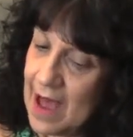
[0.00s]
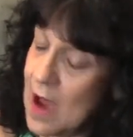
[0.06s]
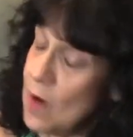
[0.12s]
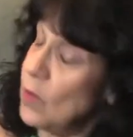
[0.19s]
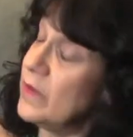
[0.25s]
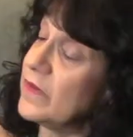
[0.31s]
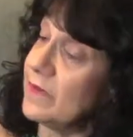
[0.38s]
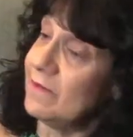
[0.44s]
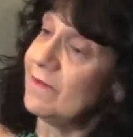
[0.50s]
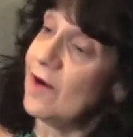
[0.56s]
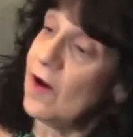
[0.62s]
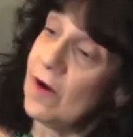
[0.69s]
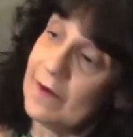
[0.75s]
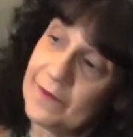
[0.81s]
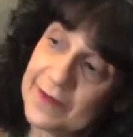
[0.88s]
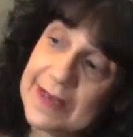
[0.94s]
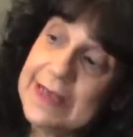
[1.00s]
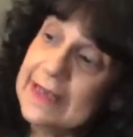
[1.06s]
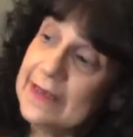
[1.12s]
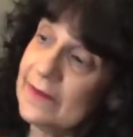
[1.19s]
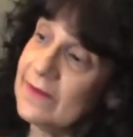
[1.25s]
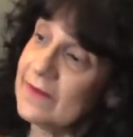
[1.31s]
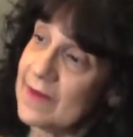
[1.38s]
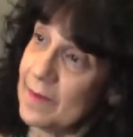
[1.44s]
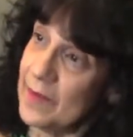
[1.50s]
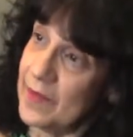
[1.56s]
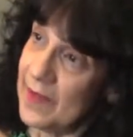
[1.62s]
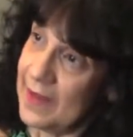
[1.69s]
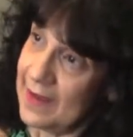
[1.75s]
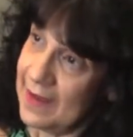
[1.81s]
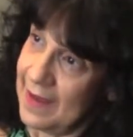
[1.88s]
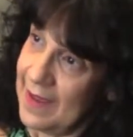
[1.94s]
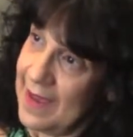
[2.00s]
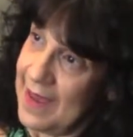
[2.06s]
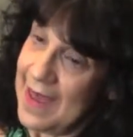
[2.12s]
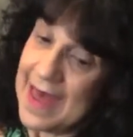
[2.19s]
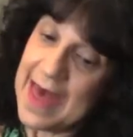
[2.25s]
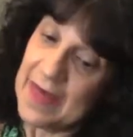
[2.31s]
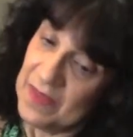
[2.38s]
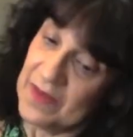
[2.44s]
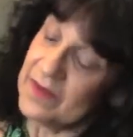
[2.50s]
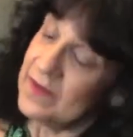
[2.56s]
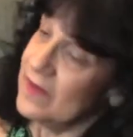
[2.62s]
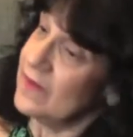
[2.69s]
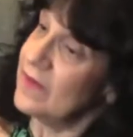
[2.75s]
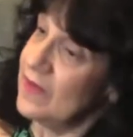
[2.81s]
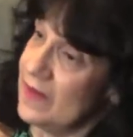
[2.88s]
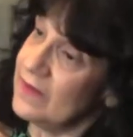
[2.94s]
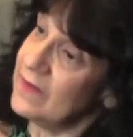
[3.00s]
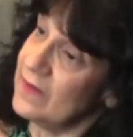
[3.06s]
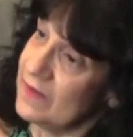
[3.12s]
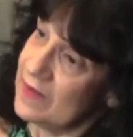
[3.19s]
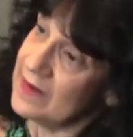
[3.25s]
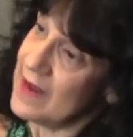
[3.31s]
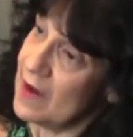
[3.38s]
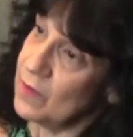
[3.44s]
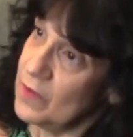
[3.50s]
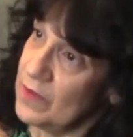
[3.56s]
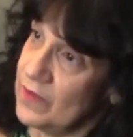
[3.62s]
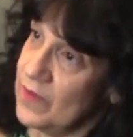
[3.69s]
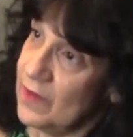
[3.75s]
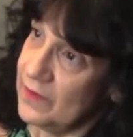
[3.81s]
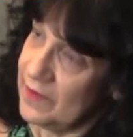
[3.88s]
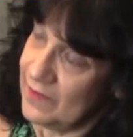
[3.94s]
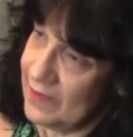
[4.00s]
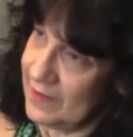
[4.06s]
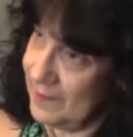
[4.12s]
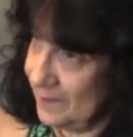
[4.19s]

I was involved in something, and this is the net result of it.